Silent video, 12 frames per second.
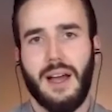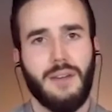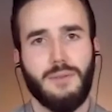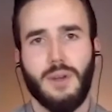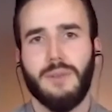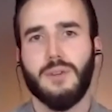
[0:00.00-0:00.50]

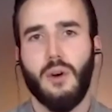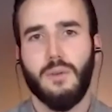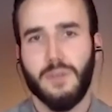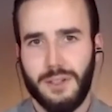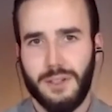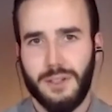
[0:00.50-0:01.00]
have you
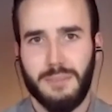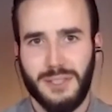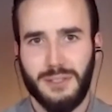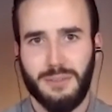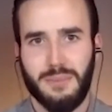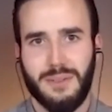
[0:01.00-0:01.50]
ever overcooked
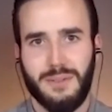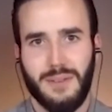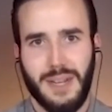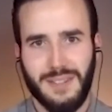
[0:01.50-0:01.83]
a mushroom?